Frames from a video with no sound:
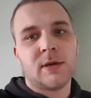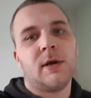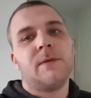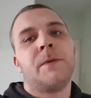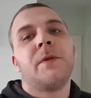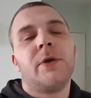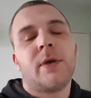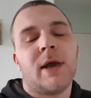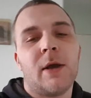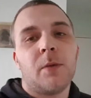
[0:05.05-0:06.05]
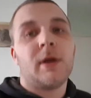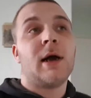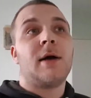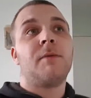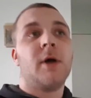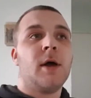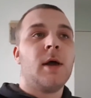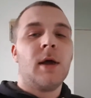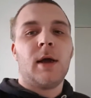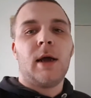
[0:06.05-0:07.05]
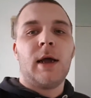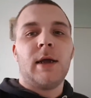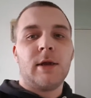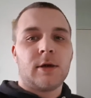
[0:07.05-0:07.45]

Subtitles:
I live in the UK. We have a